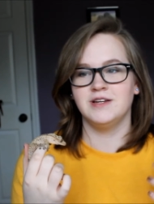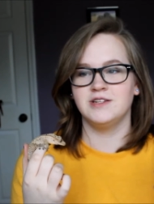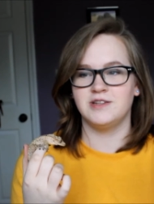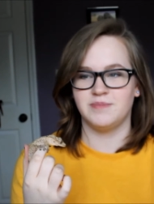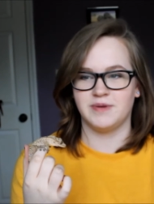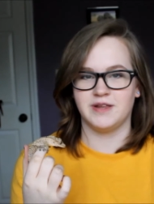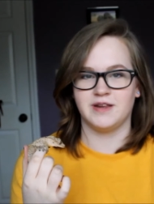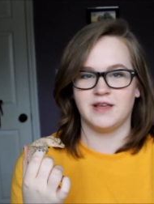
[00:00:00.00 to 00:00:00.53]

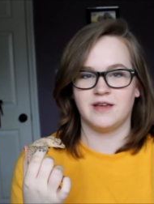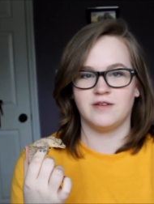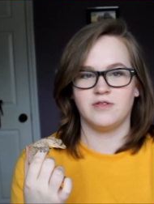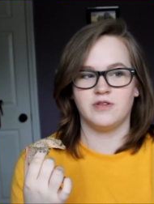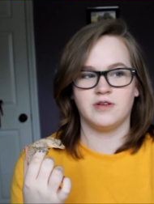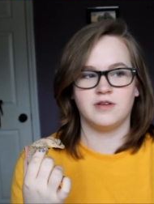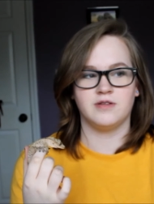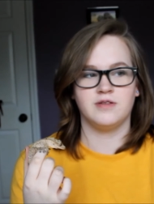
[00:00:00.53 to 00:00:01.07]
shipping and
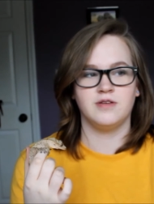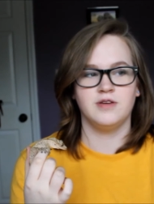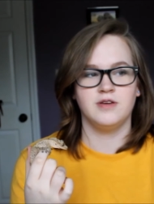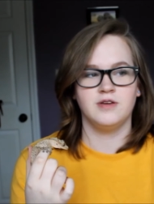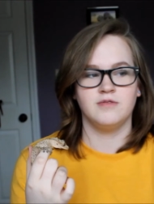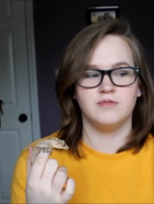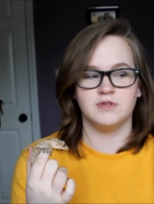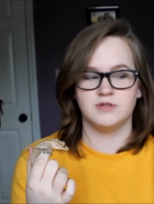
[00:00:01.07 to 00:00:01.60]
handling,
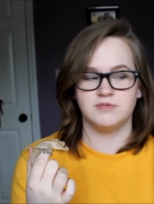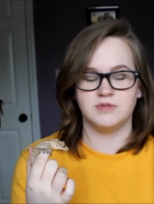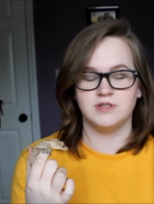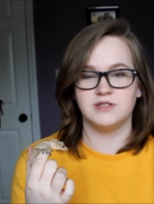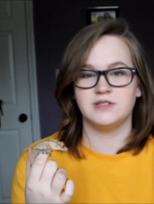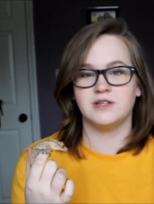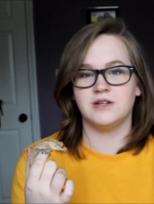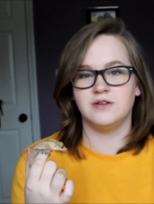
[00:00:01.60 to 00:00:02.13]
which
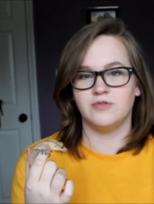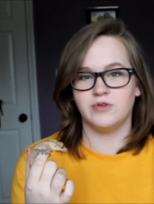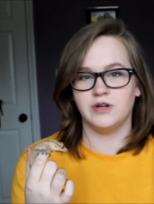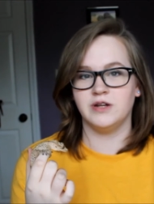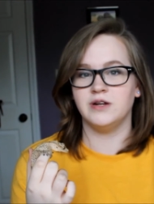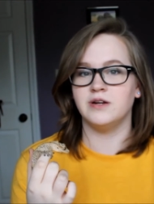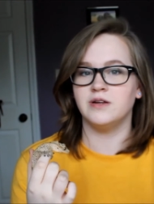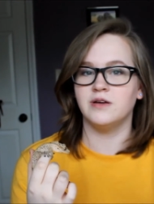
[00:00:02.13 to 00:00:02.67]
was
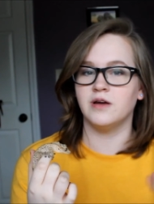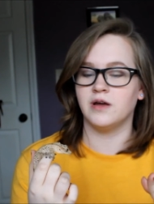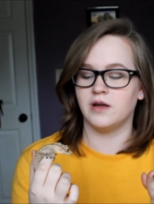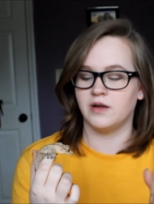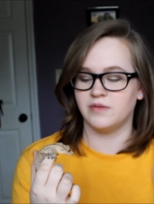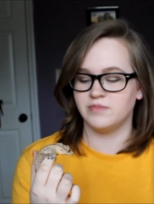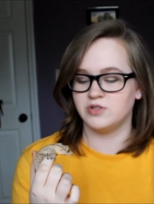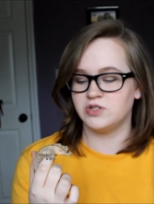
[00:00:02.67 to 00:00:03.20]
annoying.
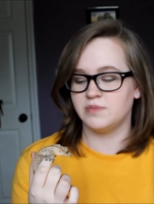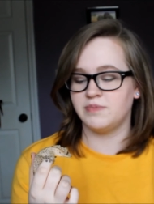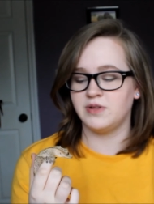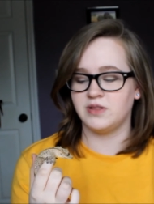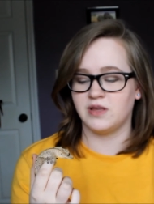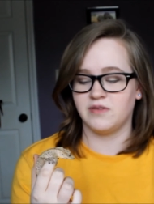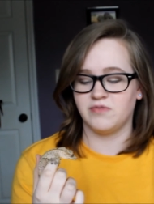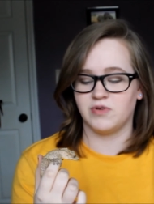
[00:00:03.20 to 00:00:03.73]

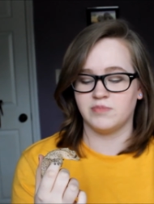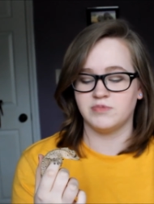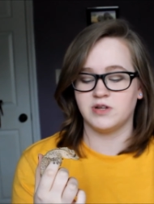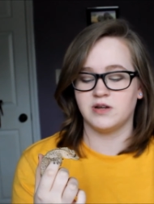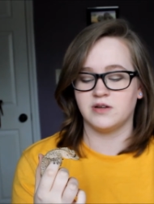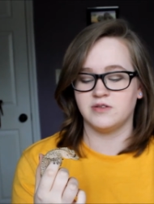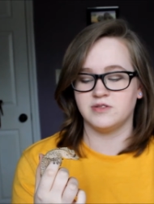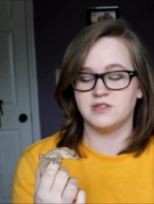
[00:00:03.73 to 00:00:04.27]
Shipping live
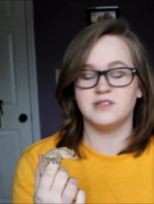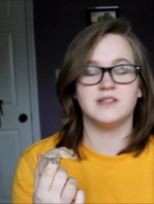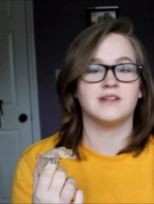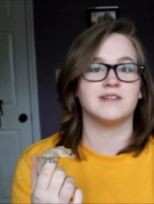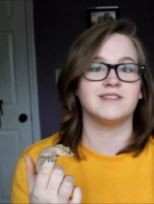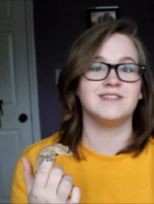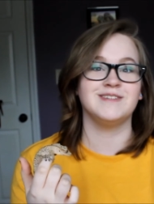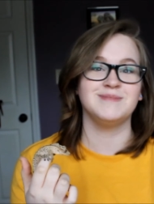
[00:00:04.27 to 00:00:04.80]
reptiles is
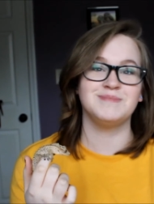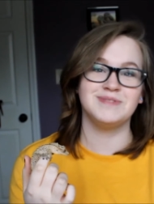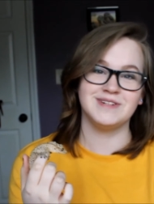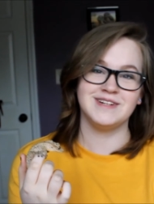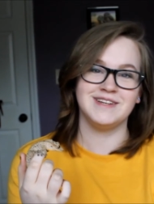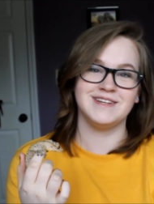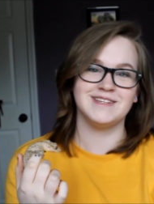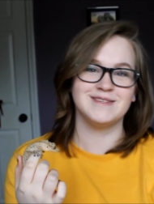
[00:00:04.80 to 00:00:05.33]
actually
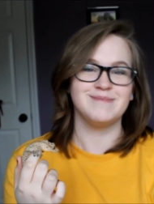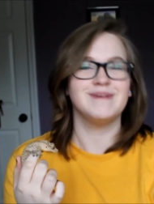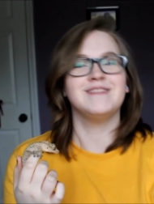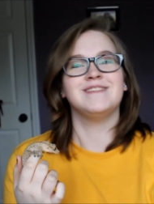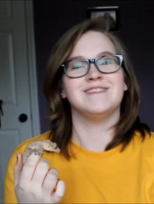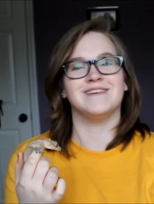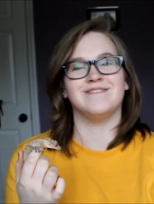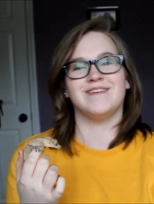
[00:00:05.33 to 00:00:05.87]
pretty
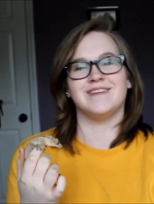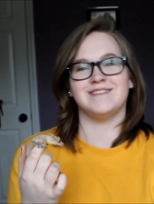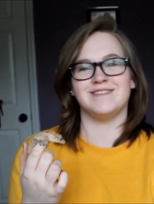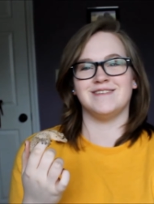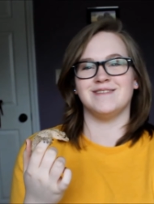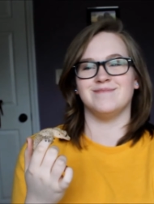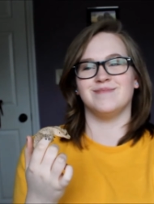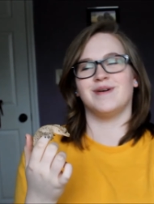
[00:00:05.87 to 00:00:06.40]
expensive, as
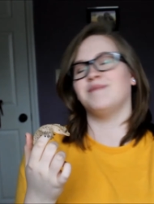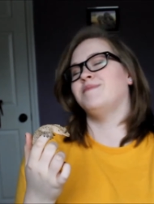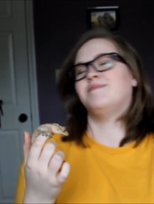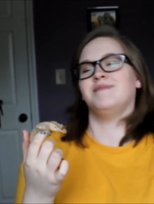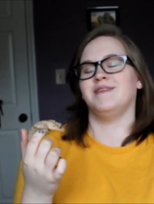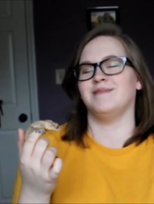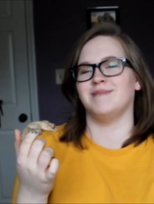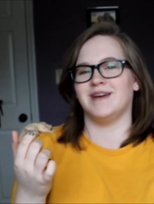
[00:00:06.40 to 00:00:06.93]
you can
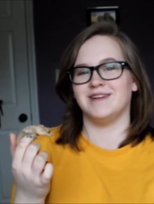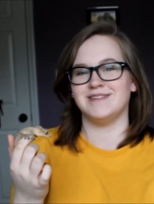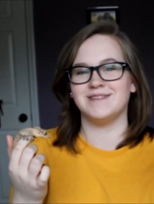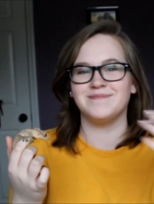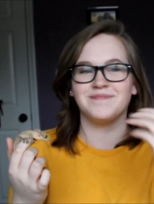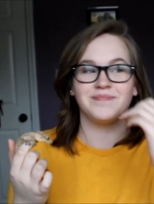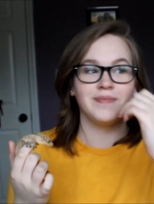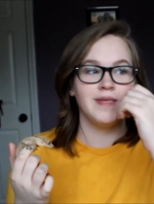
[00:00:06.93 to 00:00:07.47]
probably
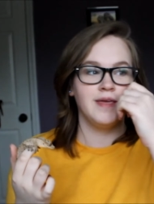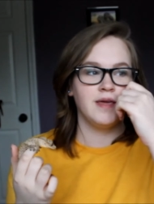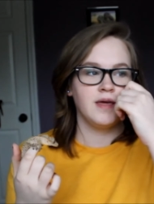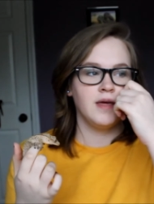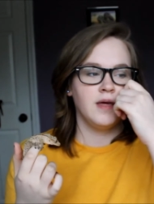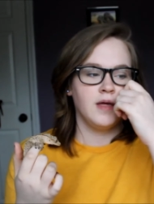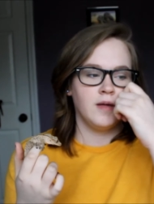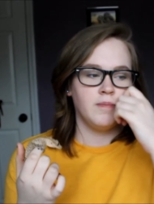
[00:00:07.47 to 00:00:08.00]
imagine.
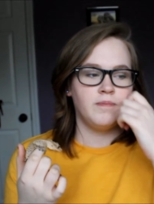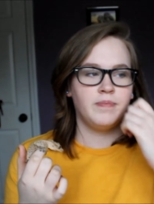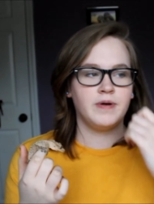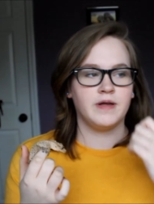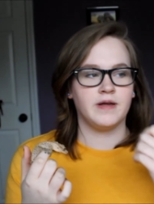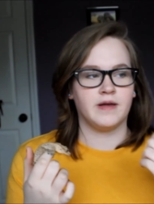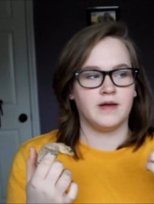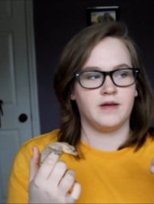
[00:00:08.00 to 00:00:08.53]

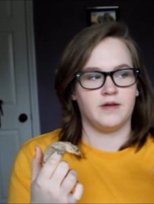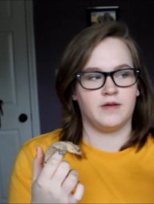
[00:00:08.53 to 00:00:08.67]
But